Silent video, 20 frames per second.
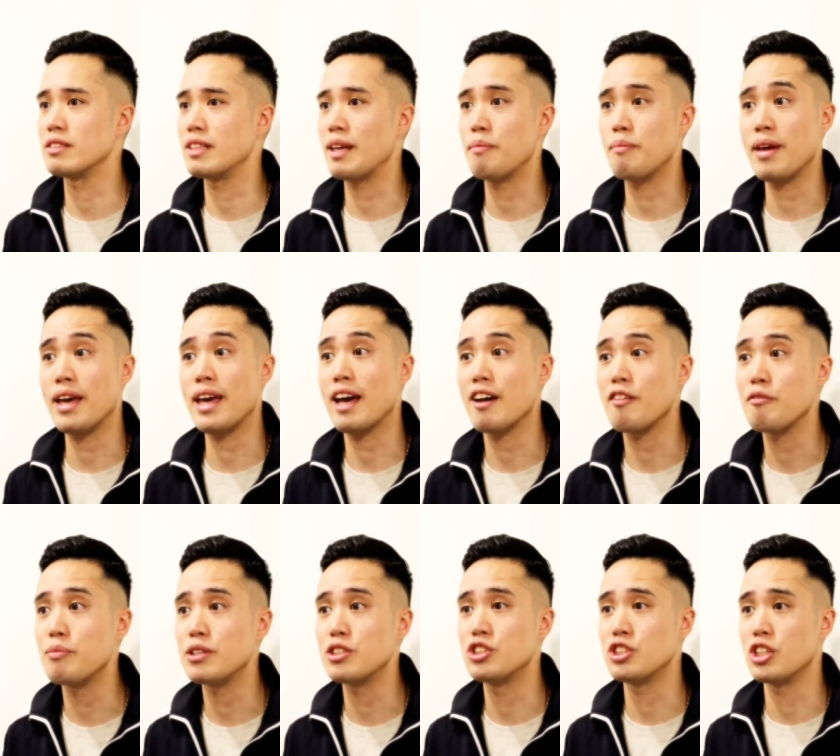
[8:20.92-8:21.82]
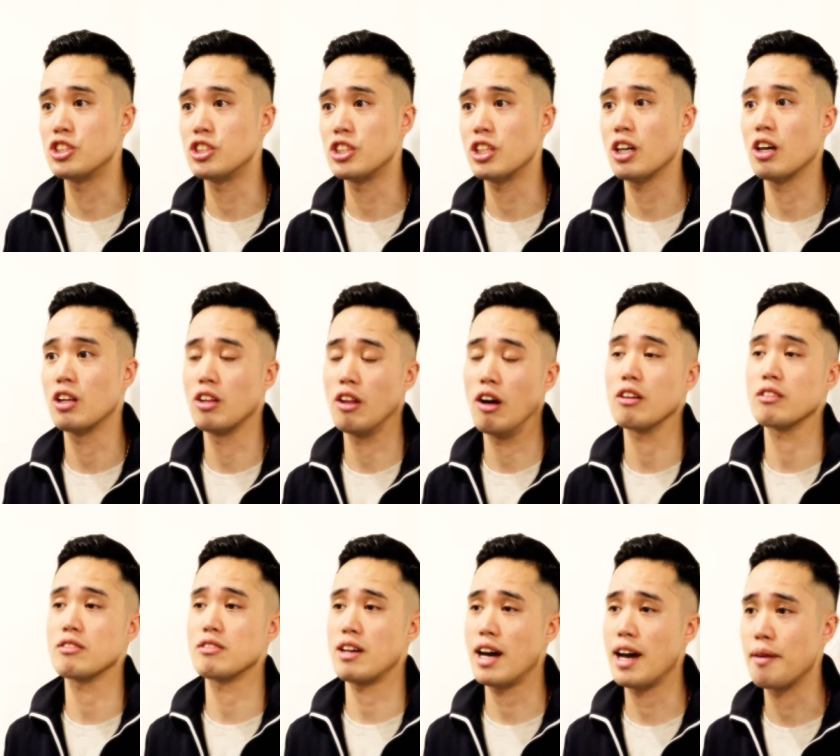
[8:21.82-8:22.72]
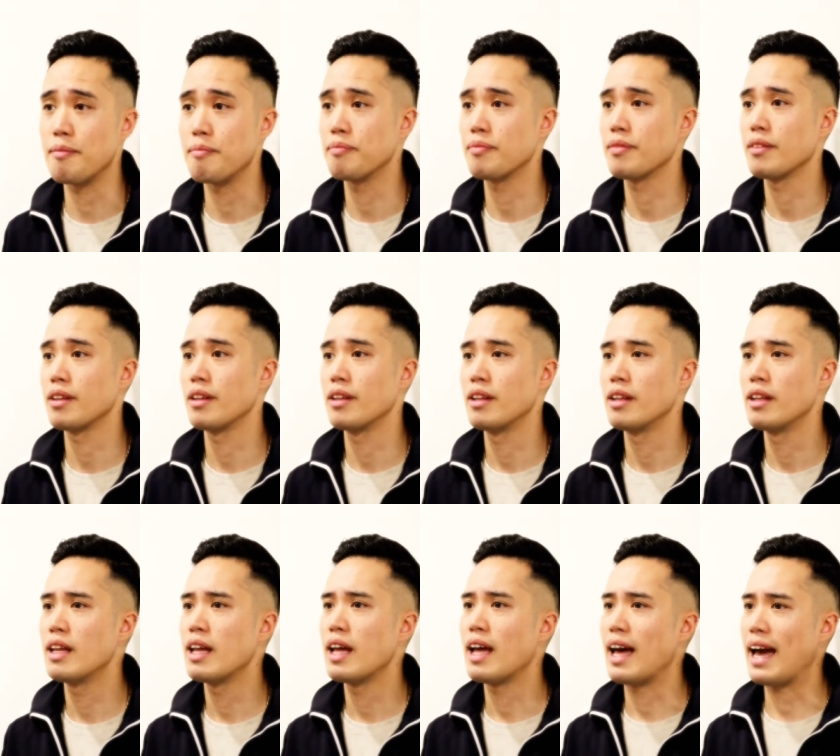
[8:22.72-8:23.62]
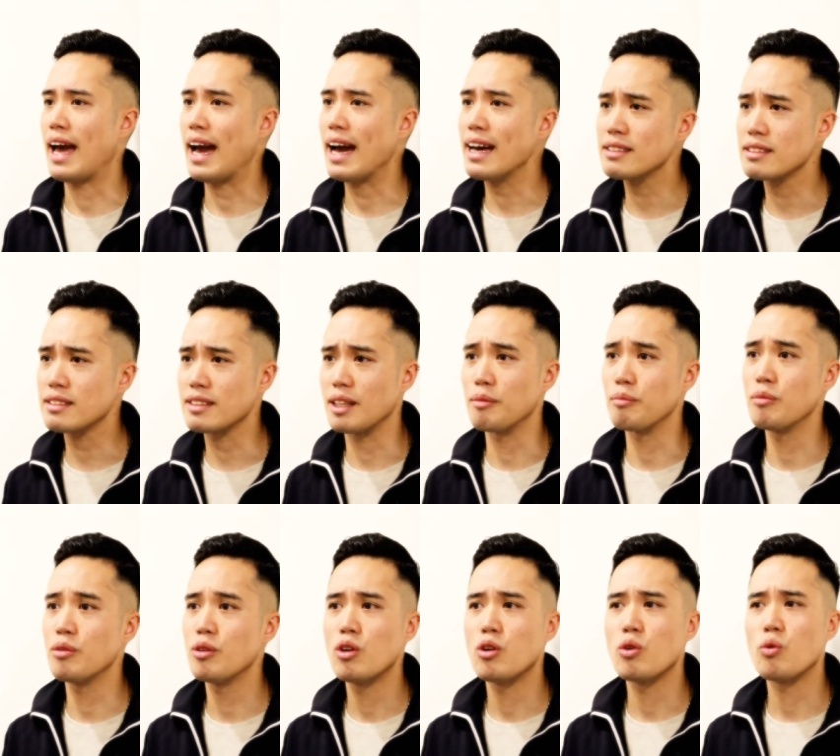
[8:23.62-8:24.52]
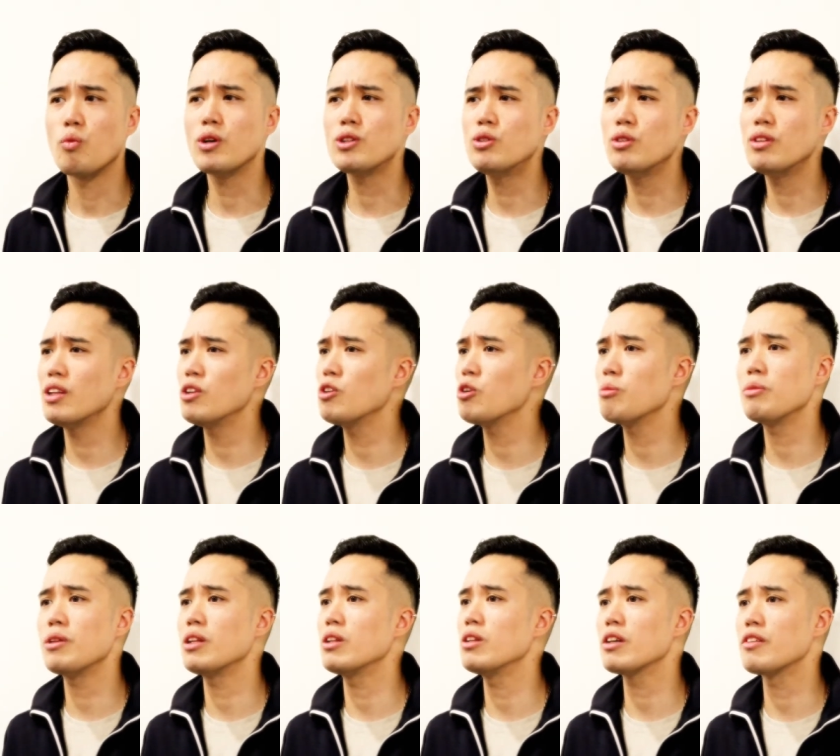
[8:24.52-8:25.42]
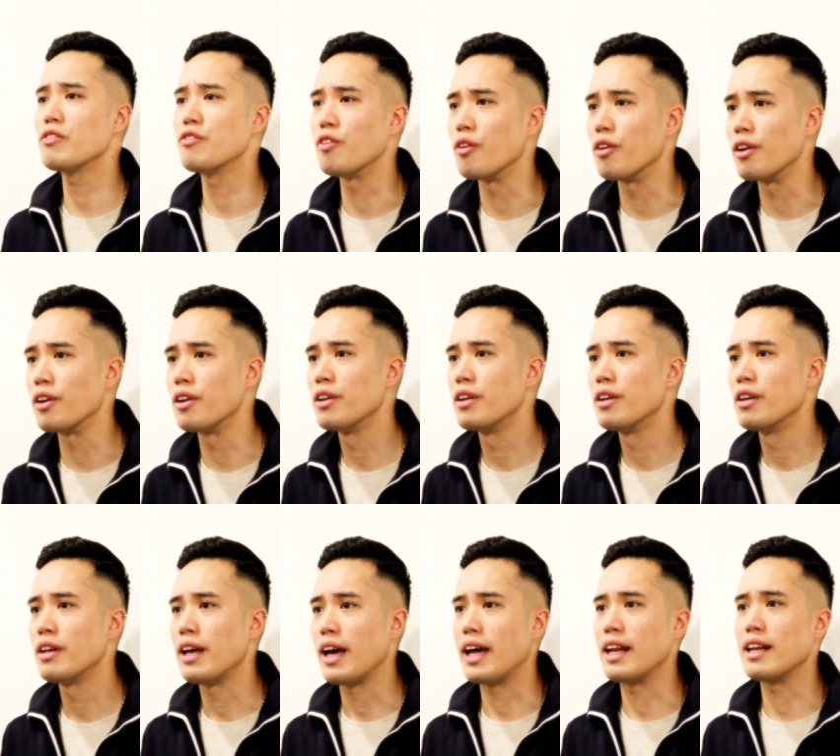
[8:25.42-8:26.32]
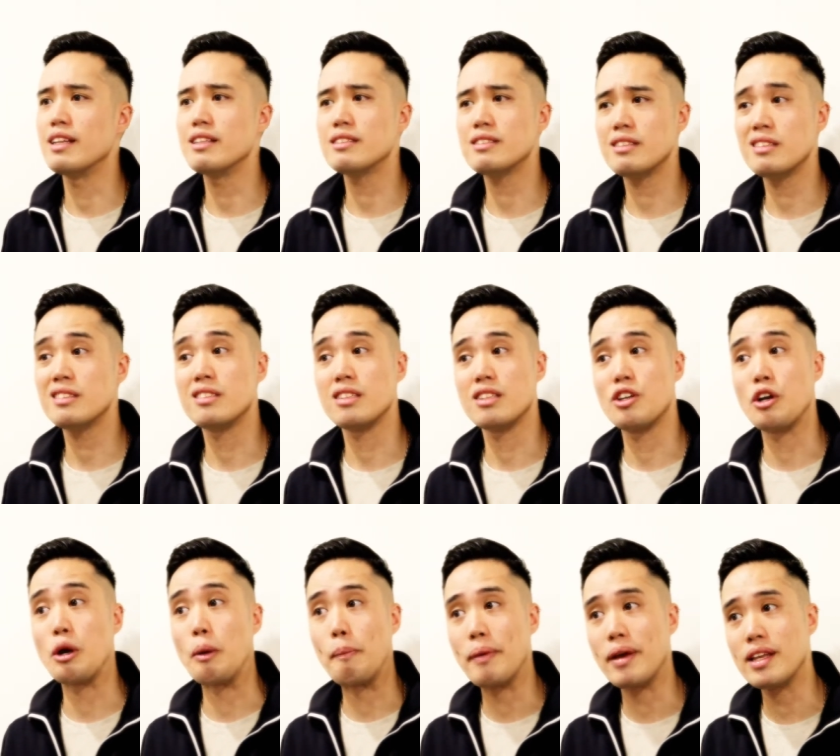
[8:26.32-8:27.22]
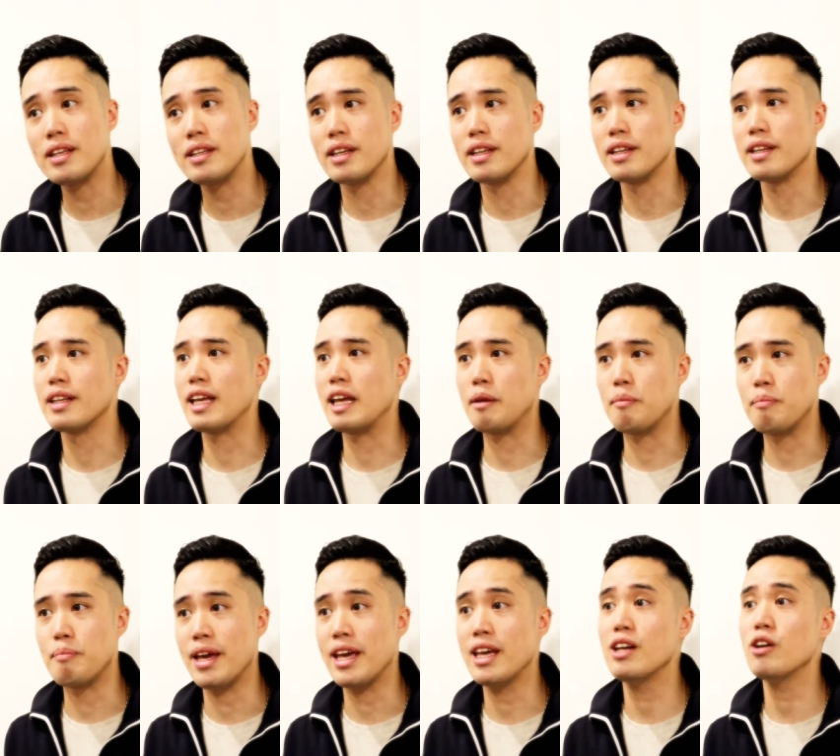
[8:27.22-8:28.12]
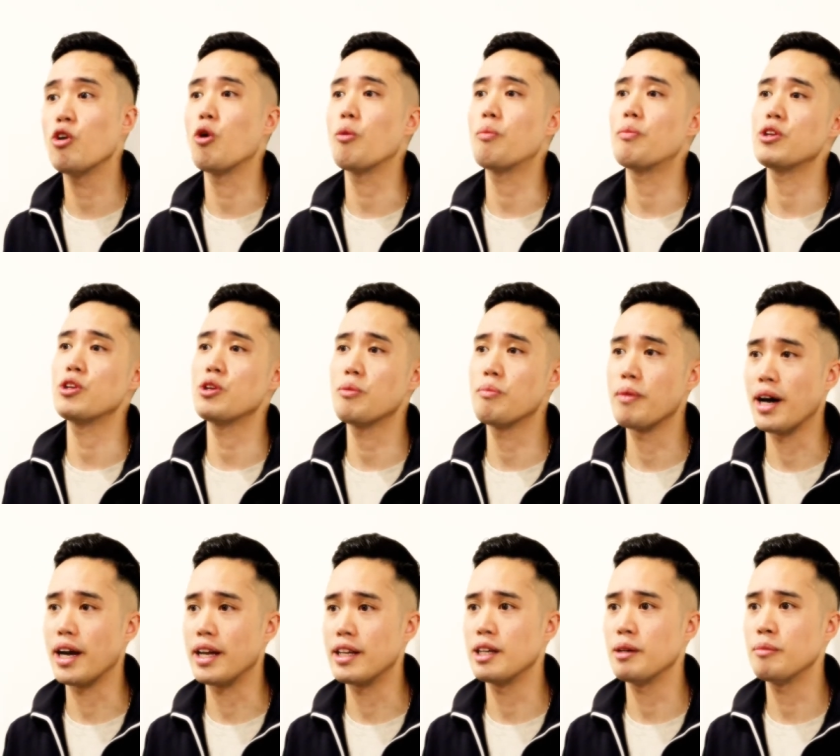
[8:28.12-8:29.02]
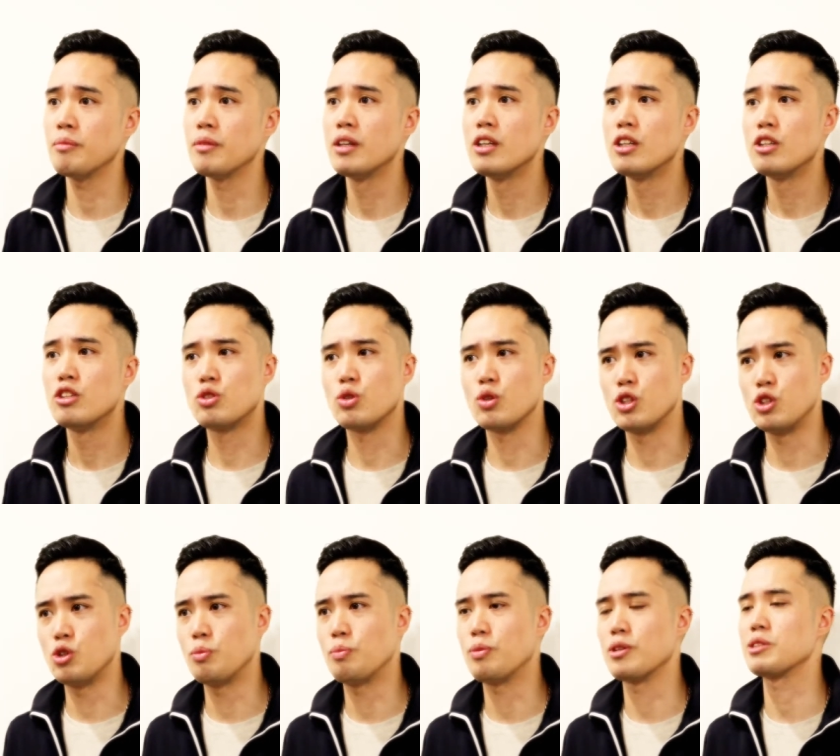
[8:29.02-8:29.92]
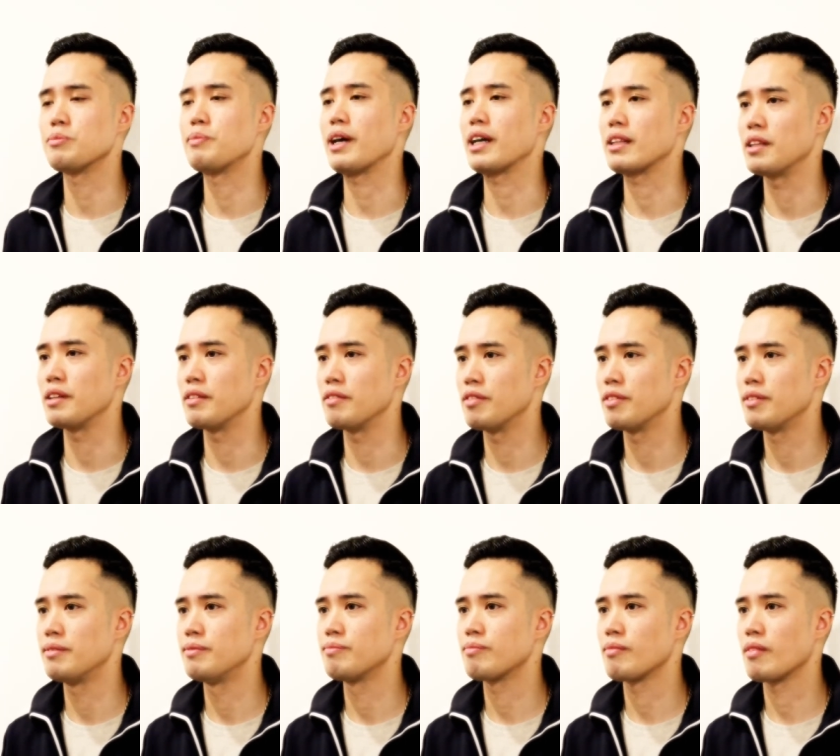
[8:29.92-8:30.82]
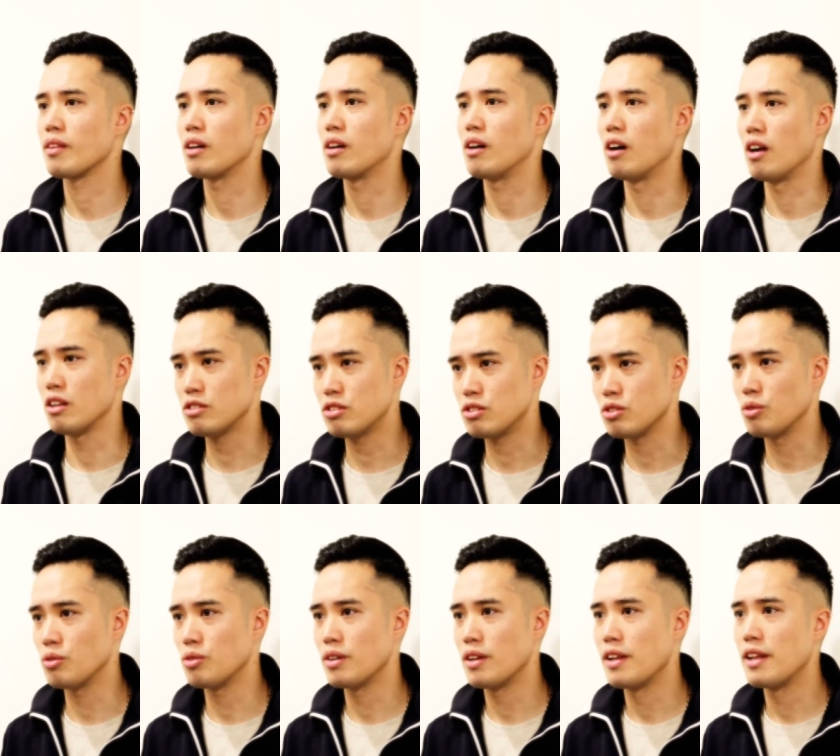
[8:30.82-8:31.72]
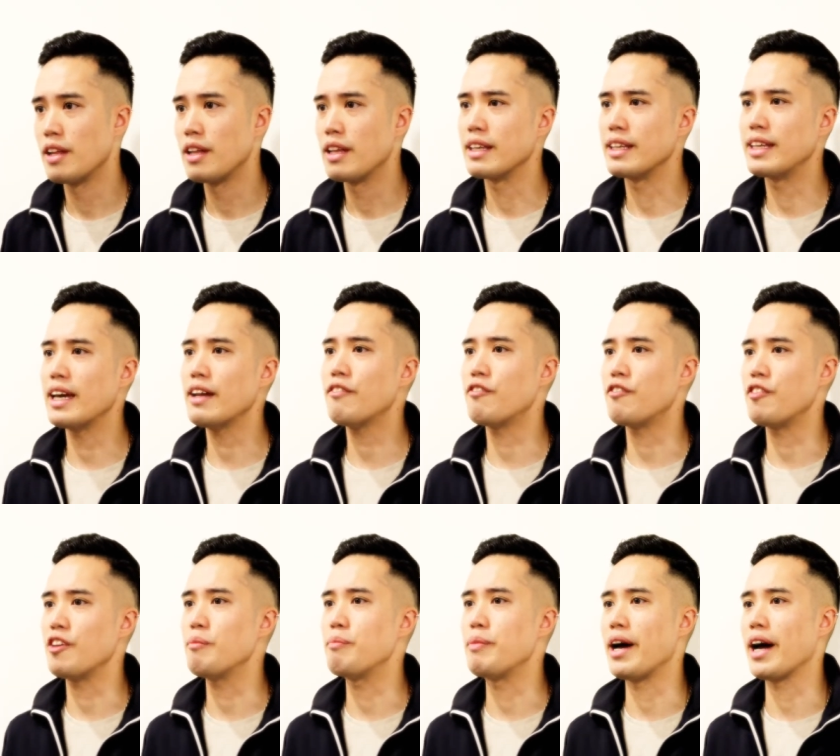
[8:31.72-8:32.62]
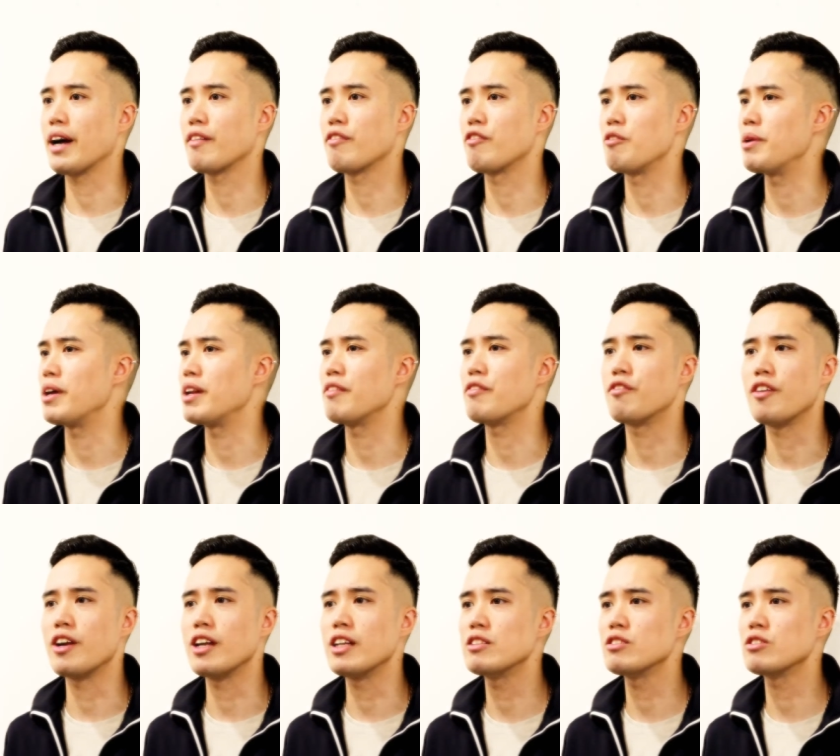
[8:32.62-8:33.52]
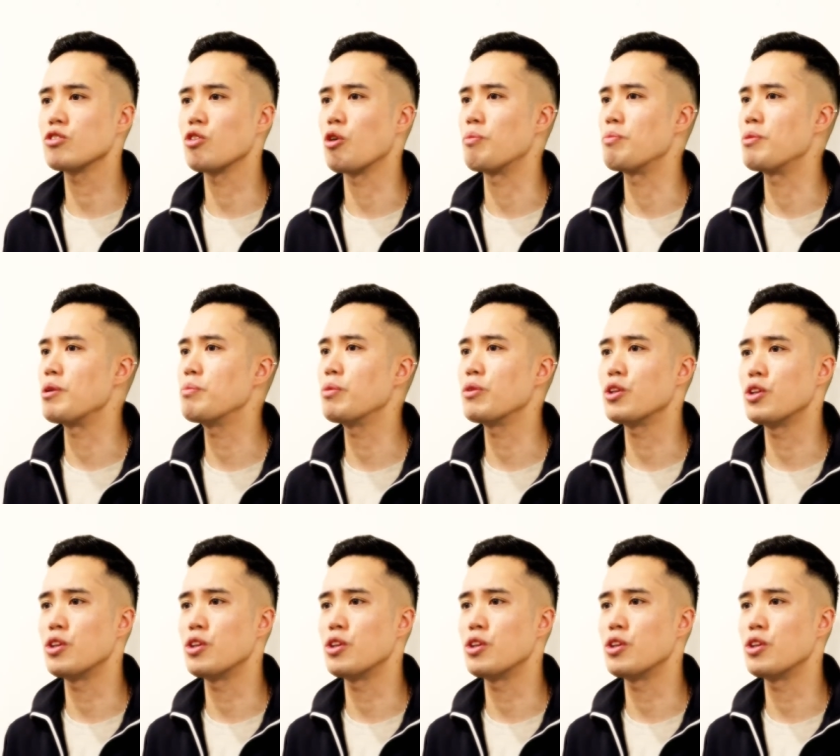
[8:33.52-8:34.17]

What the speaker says: they may have been judging a long time. Ask them what do they normally look for and listen to their opinion. It may open your mind up to a new perspective. Also, get feedback from any friends or people